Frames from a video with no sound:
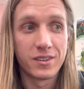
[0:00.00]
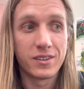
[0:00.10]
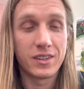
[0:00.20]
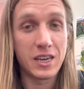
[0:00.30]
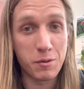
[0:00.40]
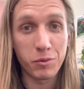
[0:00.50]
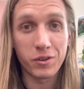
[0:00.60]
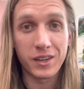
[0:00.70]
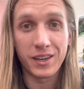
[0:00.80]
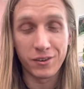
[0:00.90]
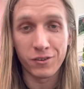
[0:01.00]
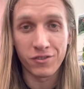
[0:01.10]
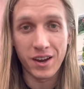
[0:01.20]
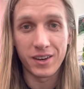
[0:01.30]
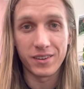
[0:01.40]
keep looking and you'll
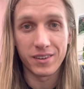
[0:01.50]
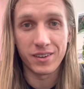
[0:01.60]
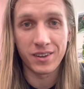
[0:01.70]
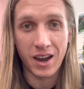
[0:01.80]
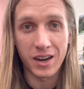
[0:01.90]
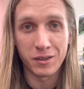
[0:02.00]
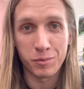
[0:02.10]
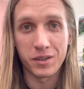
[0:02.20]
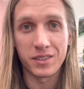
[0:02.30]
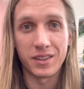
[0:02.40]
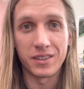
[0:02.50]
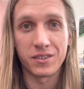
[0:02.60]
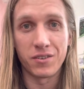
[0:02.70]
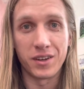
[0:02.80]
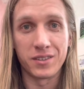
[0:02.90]
find a kind person that's
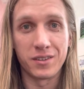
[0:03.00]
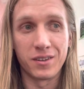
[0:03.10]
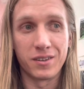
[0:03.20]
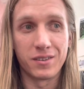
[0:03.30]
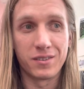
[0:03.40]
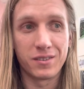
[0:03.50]
going to